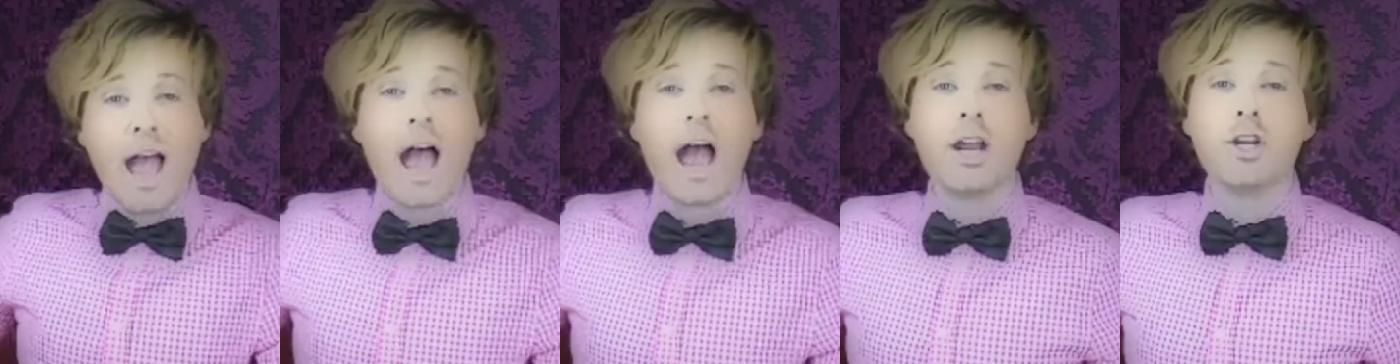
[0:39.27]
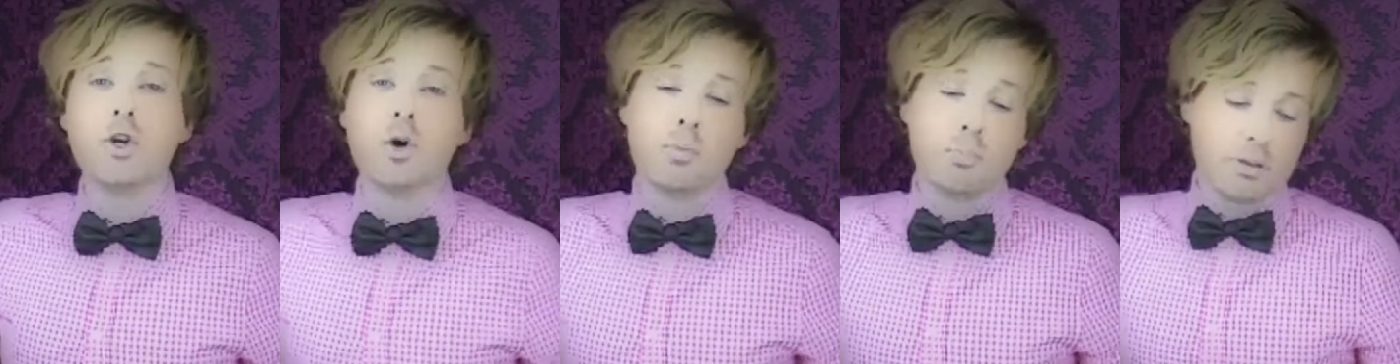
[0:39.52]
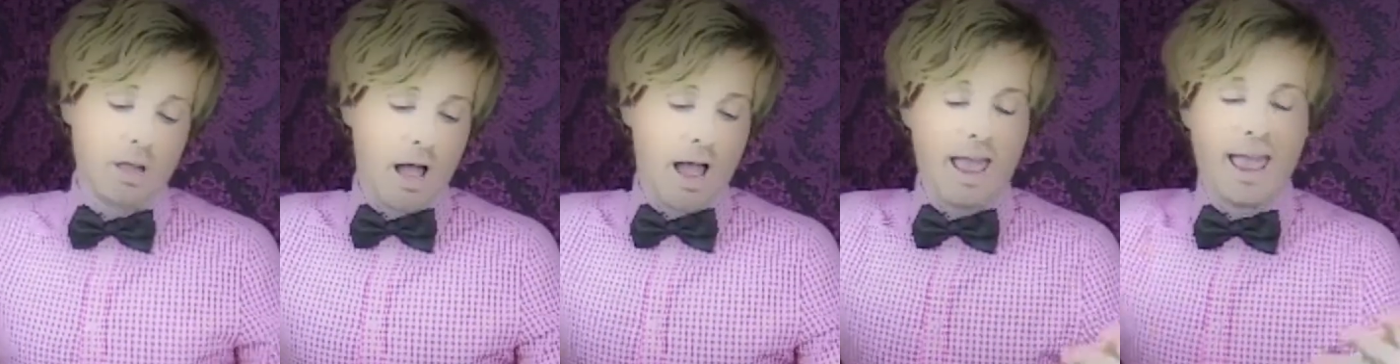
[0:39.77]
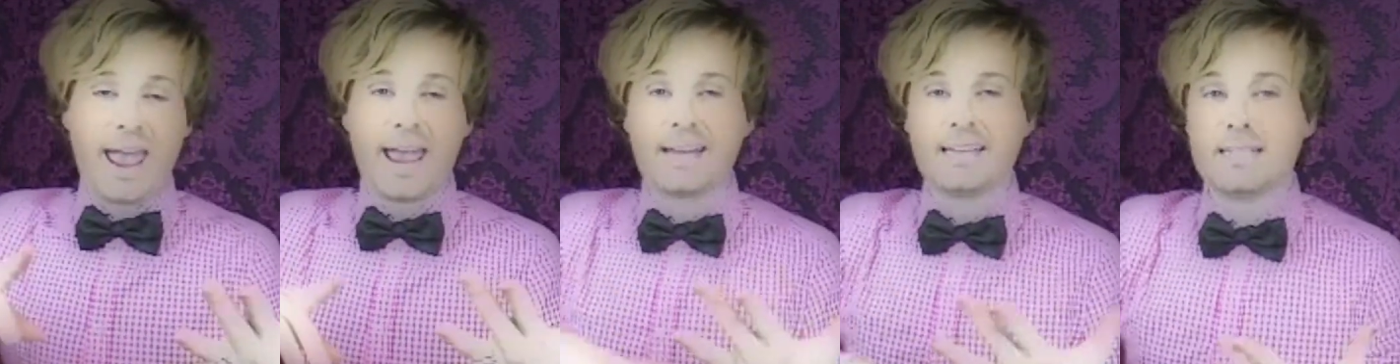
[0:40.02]
and you apply
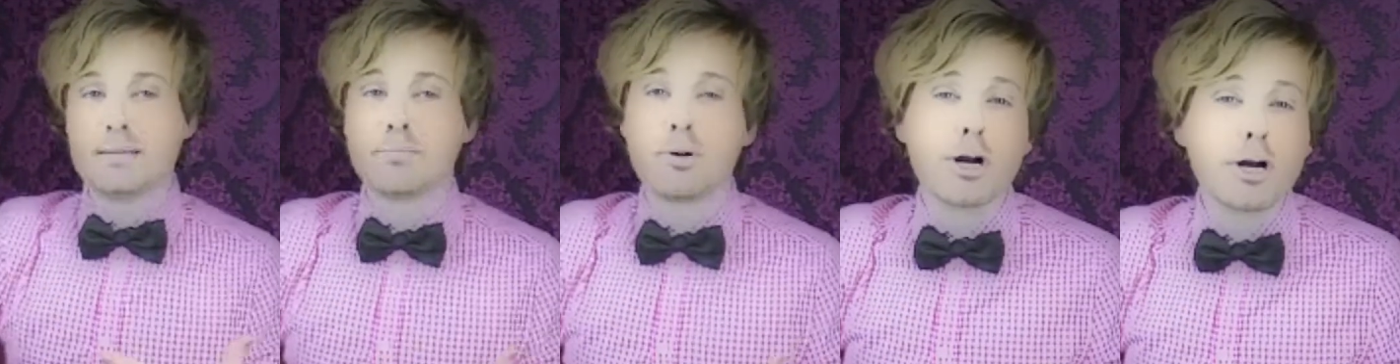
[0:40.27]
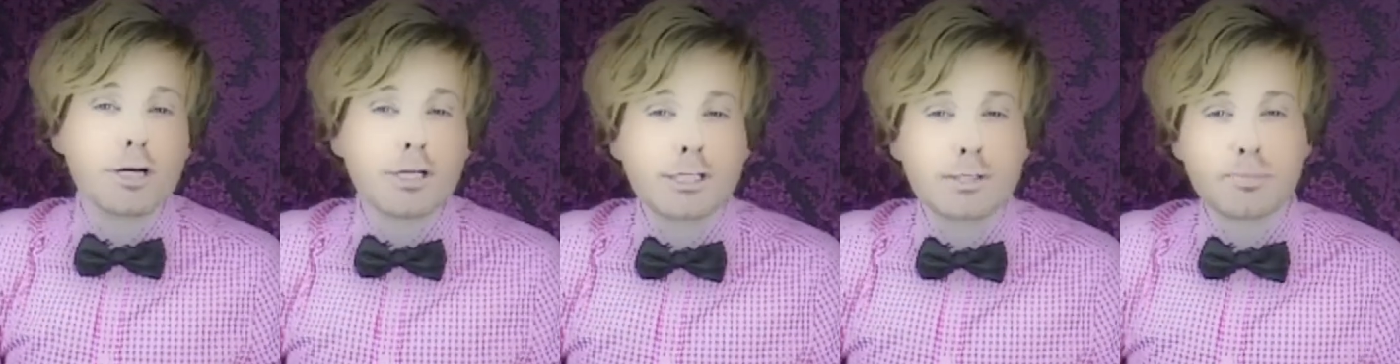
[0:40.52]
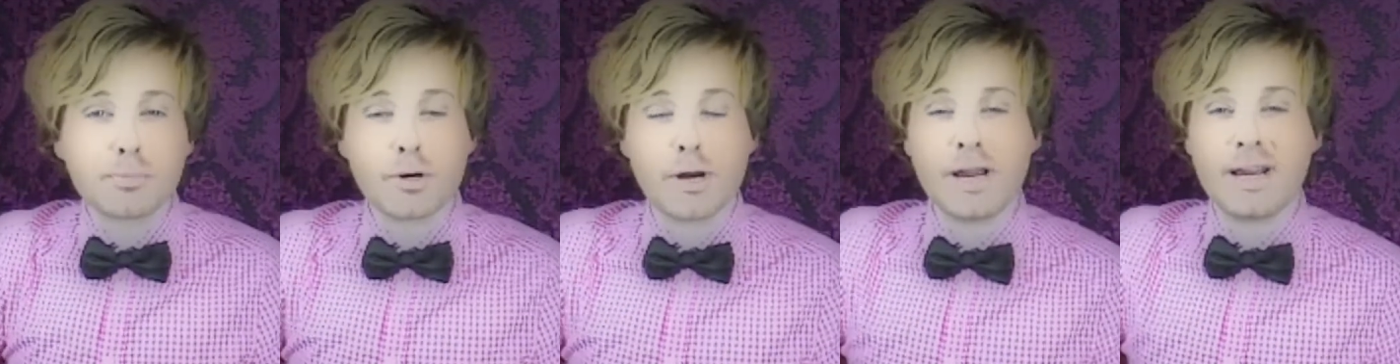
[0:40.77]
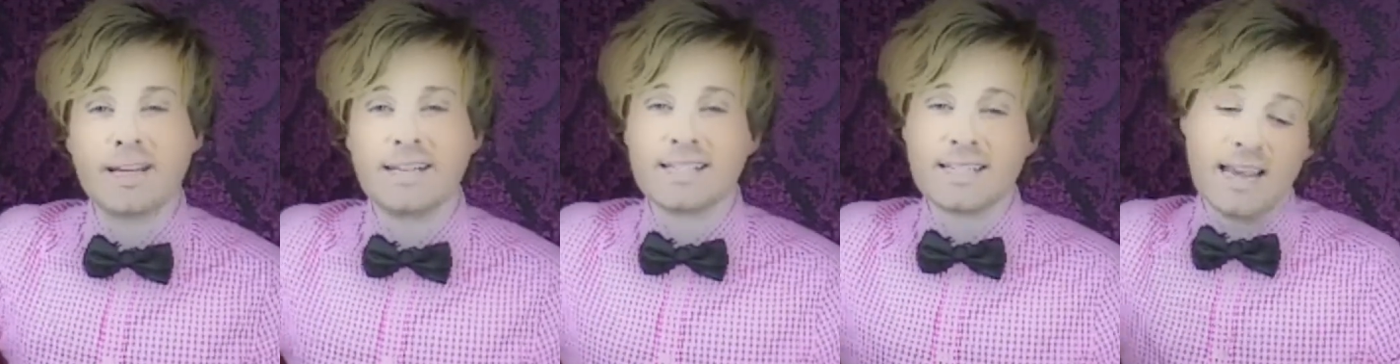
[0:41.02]

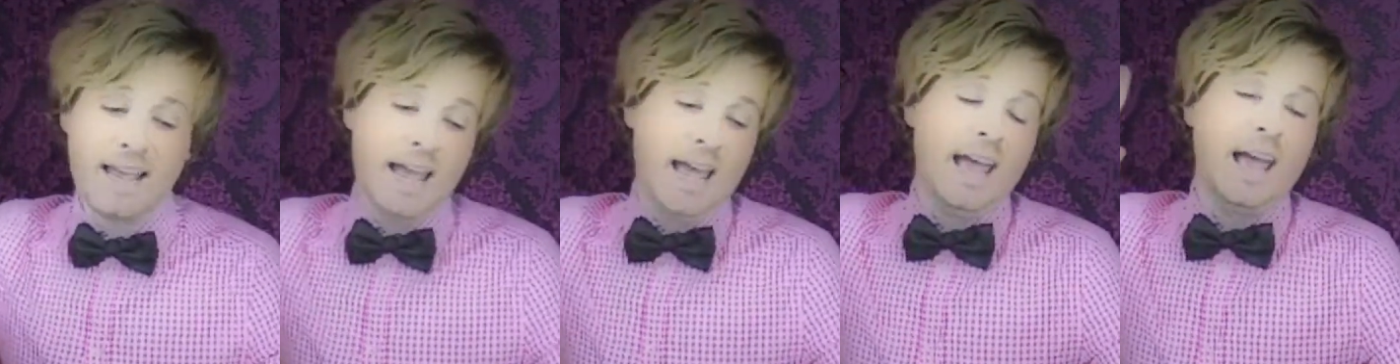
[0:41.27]
antiperspirant,